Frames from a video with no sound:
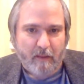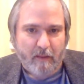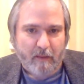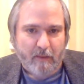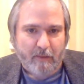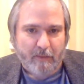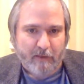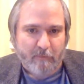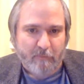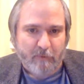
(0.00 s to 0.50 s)

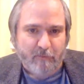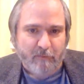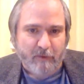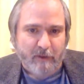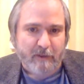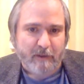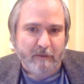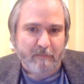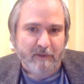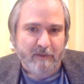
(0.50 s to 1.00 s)
then we run
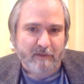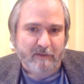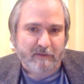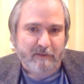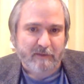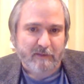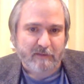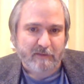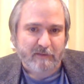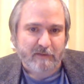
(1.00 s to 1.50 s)
them and,
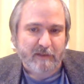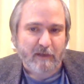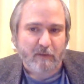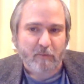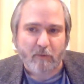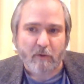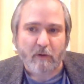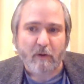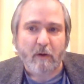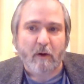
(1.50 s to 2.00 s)
and say,
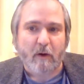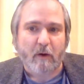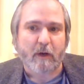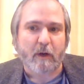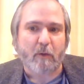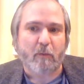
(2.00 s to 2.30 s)
okay,